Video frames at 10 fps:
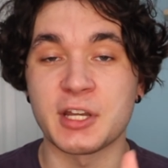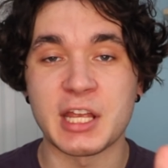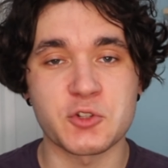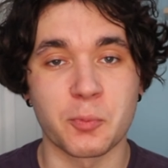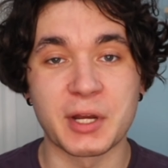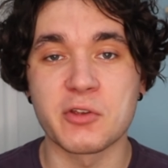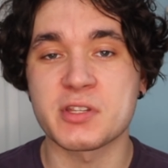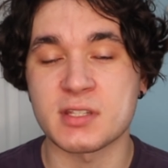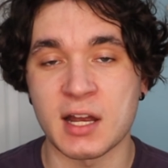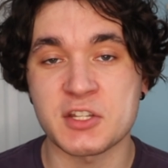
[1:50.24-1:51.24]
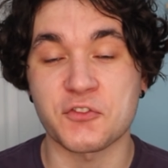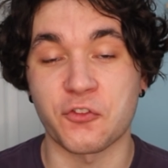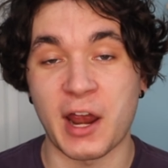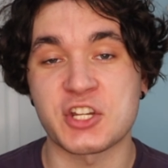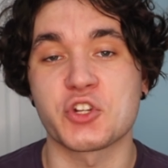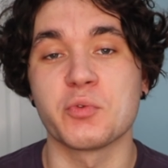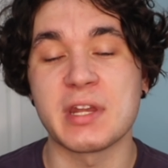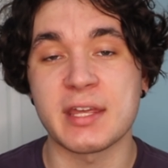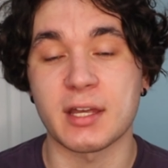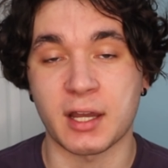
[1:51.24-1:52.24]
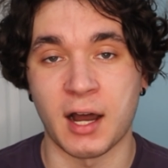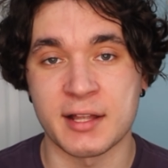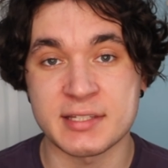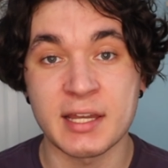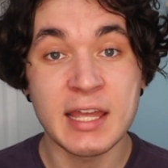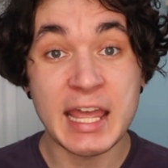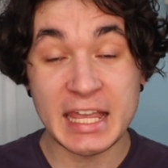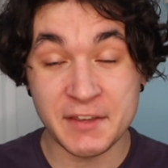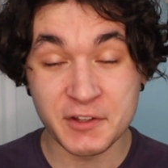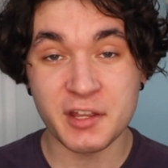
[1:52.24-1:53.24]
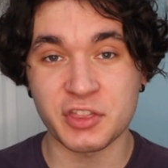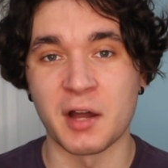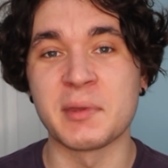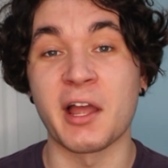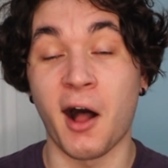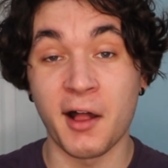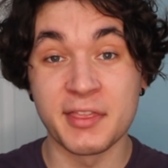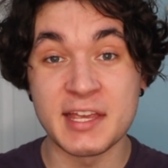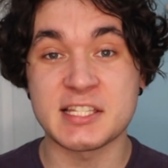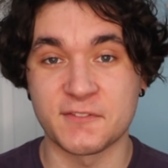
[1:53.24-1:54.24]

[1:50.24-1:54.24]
niche will bring you such fresh, unique content. Even the thumbnail on this